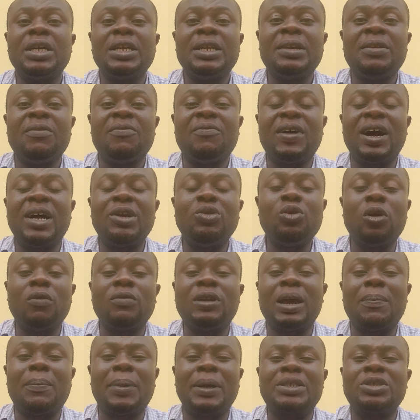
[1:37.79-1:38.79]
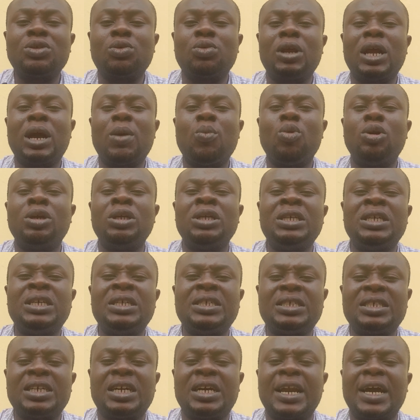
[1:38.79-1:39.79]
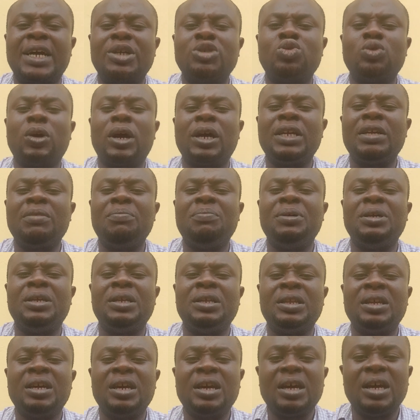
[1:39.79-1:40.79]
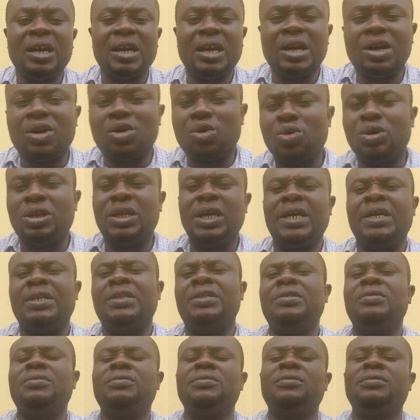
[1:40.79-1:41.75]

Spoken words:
the value of that particular money is gradually being eroded.